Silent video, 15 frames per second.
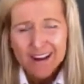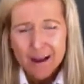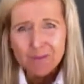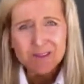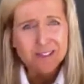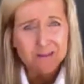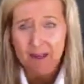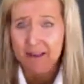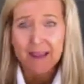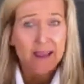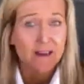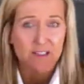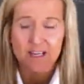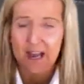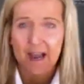I'm,
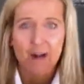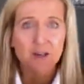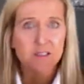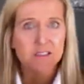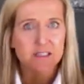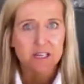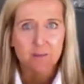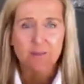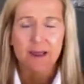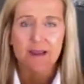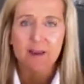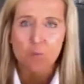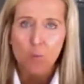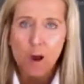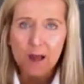again, tired of sitting back
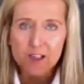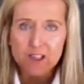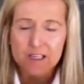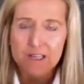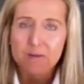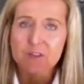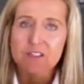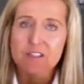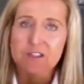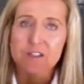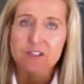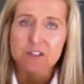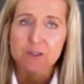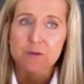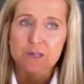and watching. I'm just going
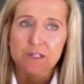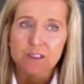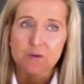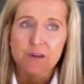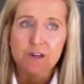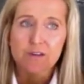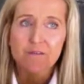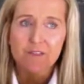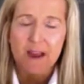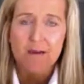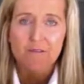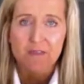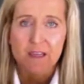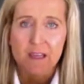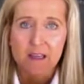to do it. So here are
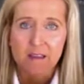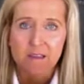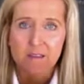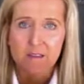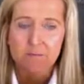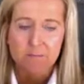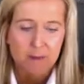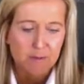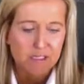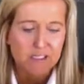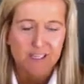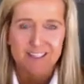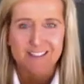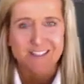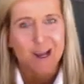5 things, maybe
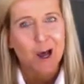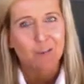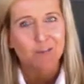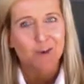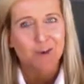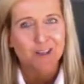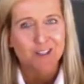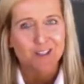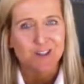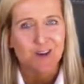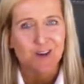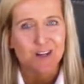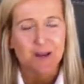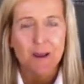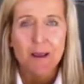6, to help you get
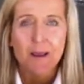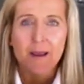started,